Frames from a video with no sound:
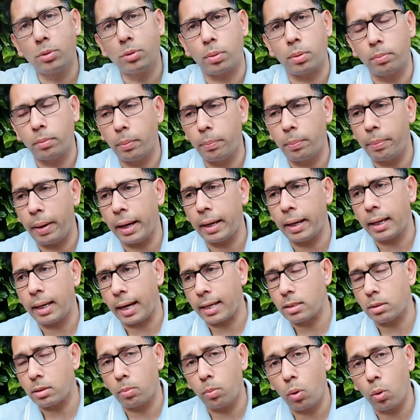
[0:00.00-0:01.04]
from the bank
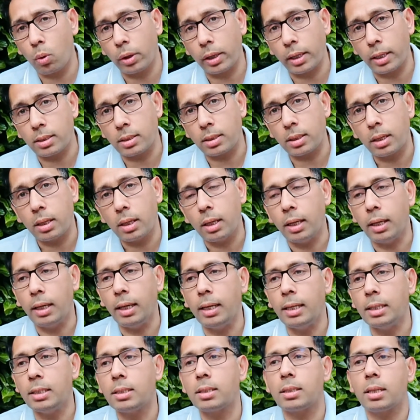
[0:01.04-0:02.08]
as a mortgage
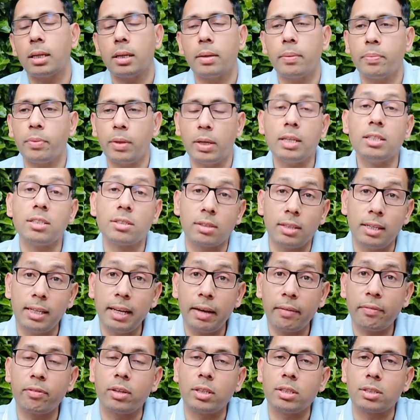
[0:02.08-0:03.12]
is the
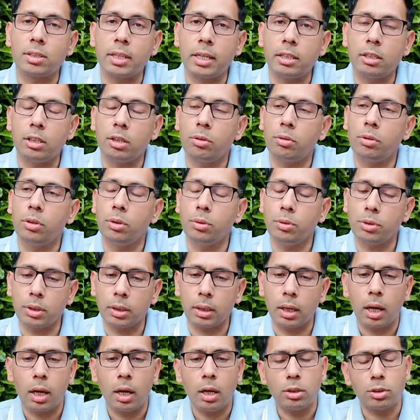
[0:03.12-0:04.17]
leverage that you're
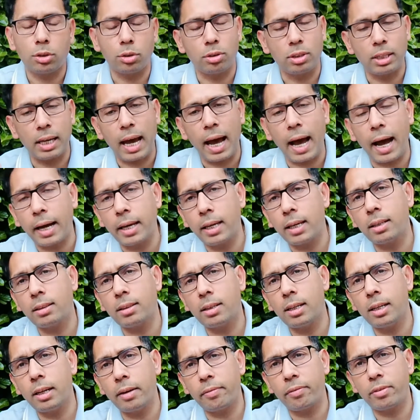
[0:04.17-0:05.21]
using. So the higher the
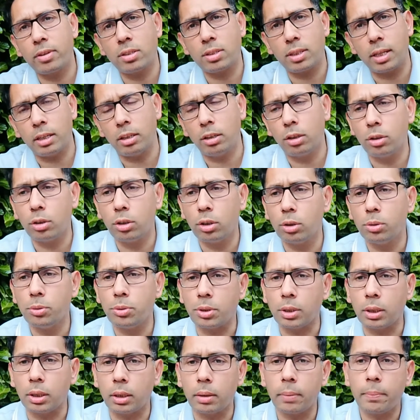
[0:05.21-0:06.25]
leverage that you're
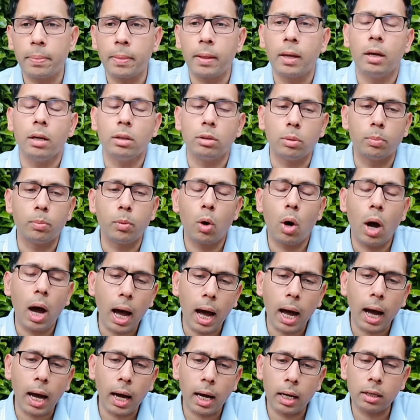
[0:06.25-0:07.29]
using, the more
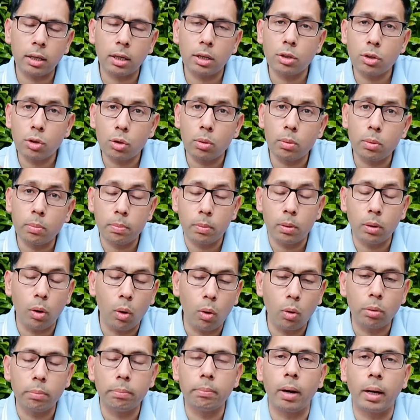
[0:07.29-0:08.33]
harder your
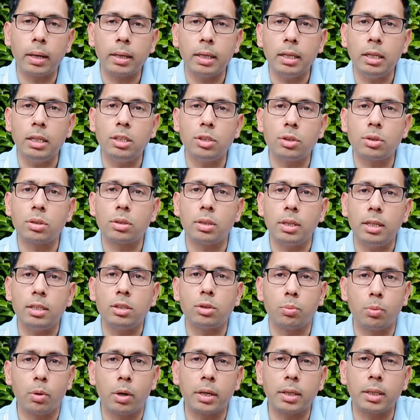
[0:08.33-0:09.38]
own money is
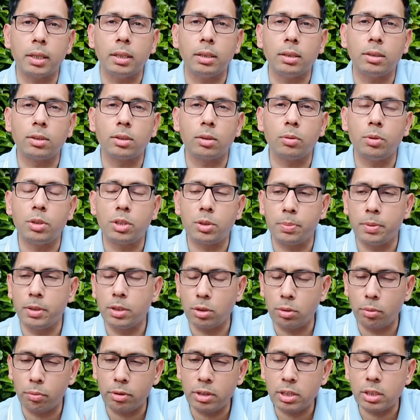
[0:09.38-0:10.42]
working. So which means
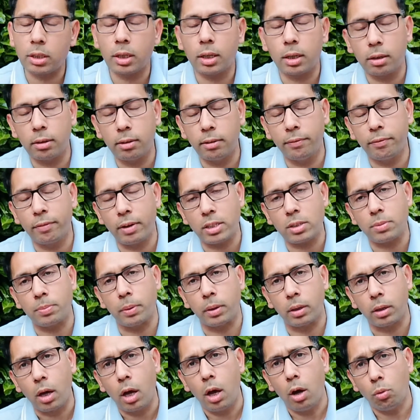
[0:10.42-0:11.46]
your return on
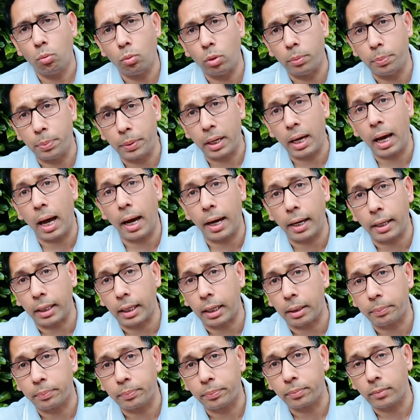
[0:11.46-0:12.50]
investment would be higher.
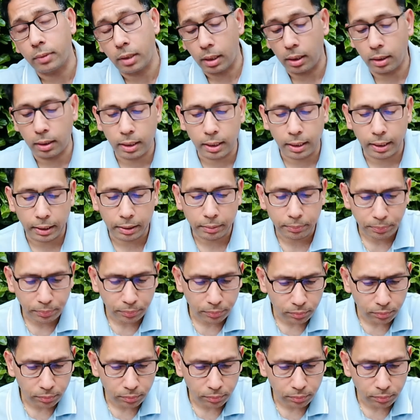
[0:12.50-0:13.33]
Okay.